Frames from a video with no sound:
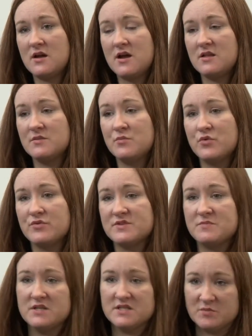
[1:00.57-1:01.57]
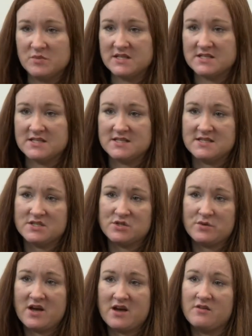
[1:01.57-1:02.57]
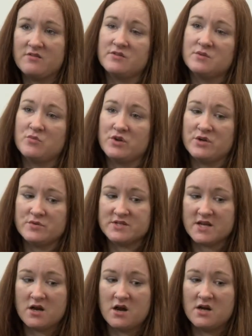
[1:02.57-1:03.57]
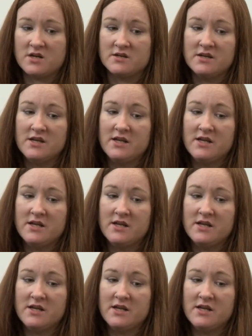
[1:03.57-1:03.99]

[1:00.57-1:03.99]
and the more responsibilities that you have and the more you take on,